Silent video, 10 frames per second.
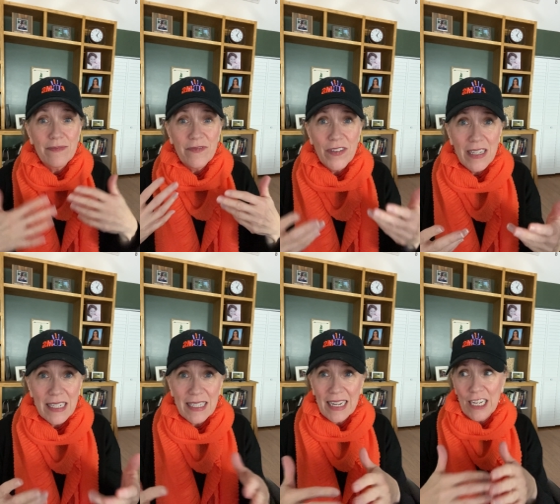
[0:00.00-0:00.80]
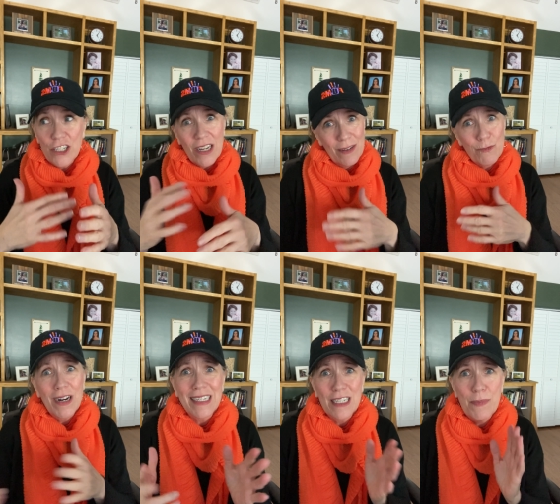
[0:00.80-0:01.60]
feeling sick and you're not
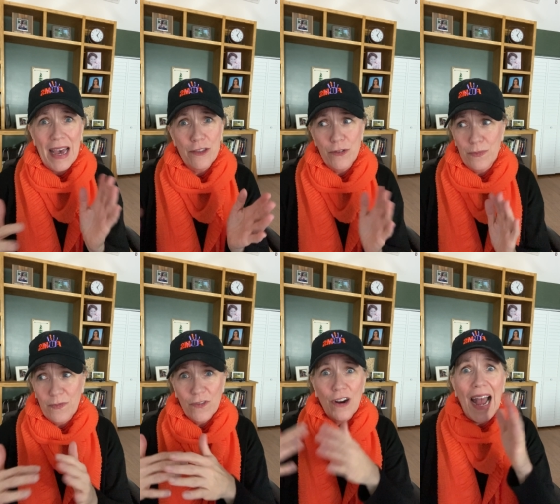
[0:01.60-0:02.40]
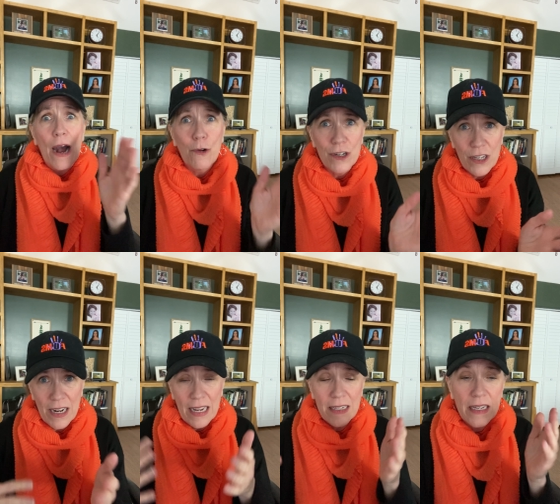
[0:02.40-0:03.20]
running to the bathroom for hours
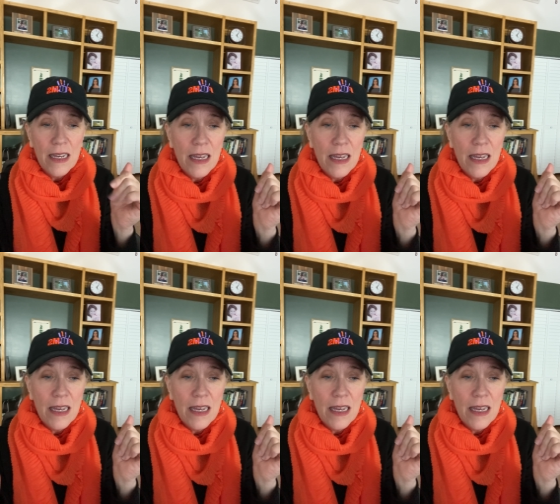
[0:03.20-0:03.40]
on end.